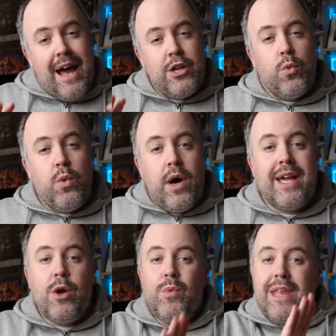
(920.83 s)
and you're
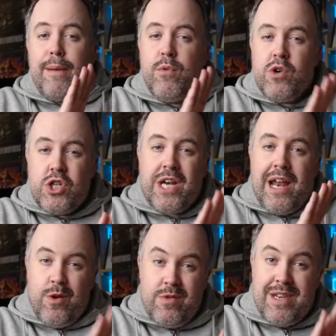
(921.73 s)
working with that more
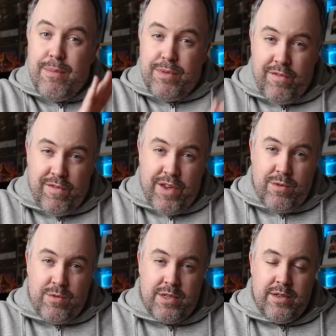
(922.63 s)
shallow depth of
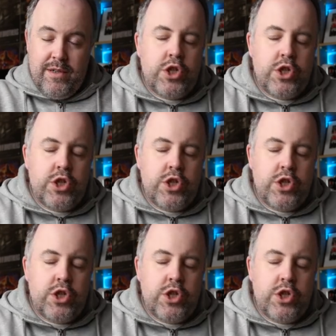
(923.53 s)
field.